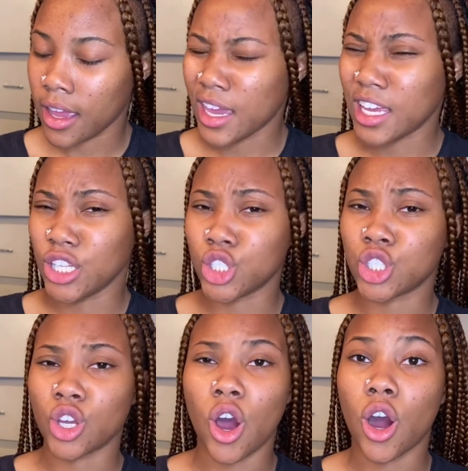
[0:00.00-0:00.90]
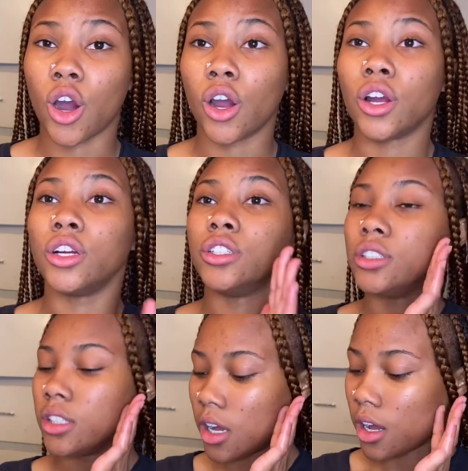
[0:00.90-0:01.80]
any
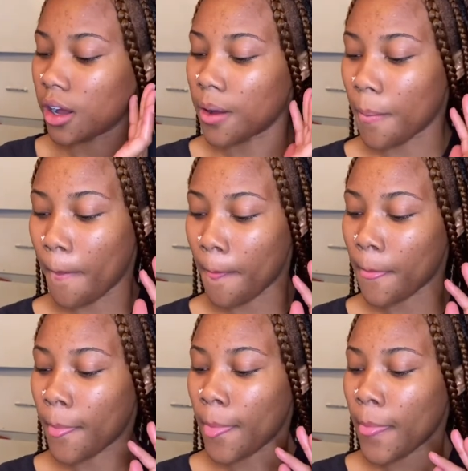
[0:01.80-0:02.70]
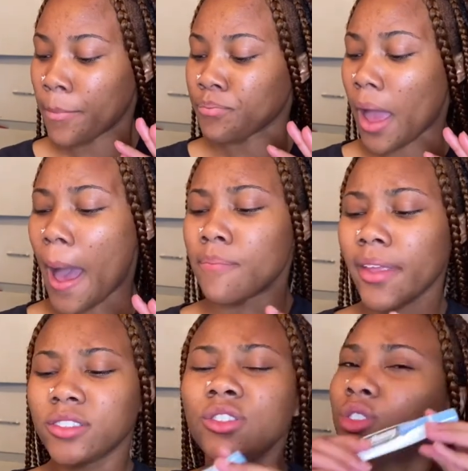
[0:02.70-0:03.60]
scars. Um, I'm
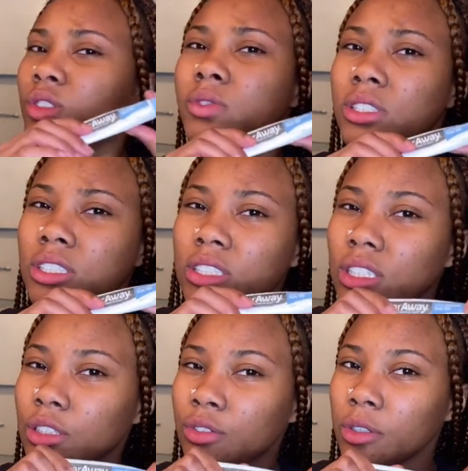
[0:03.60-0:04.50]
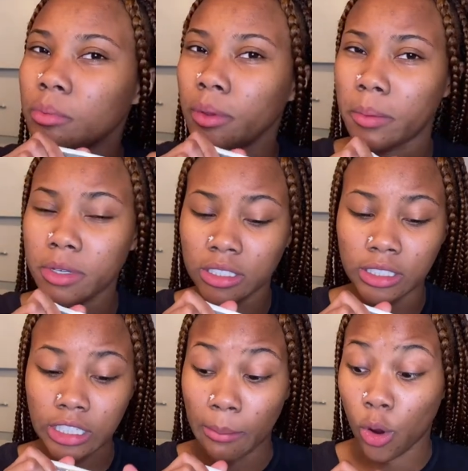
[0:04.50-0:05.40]
not too sure if this is good for blemishes.
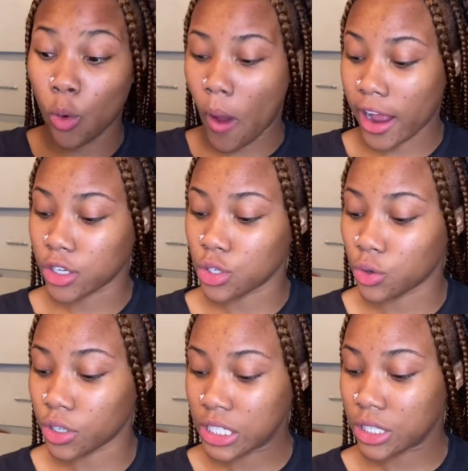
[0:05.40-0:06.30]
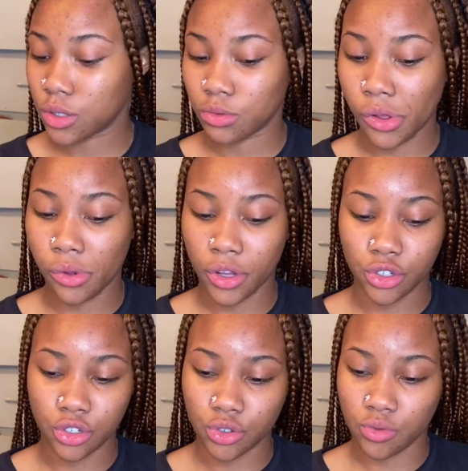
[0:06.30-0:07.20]
I'm quite sure because it's really, really
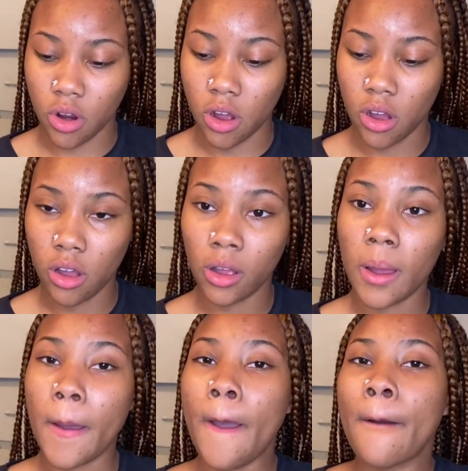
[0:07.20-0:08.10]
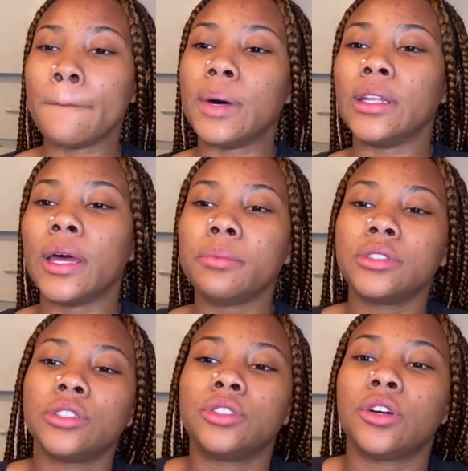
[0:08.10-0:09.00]
strong. But let me
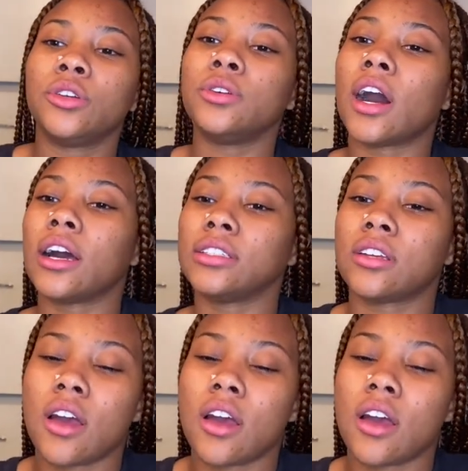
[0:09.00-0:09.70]
just show you guys.